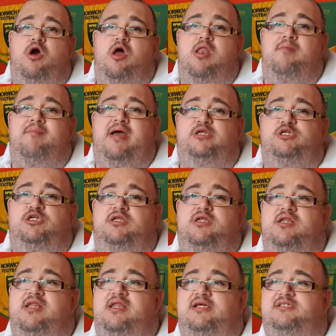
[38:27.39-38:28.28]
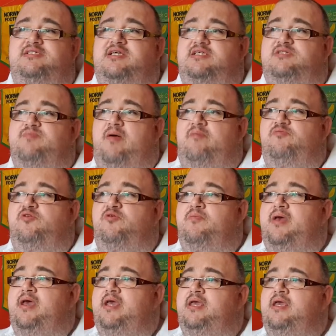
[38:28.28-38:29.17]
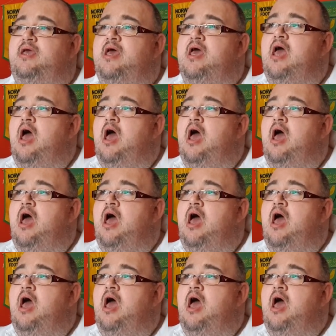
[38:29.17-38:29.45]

I'd imagine, in the next 6 months with me.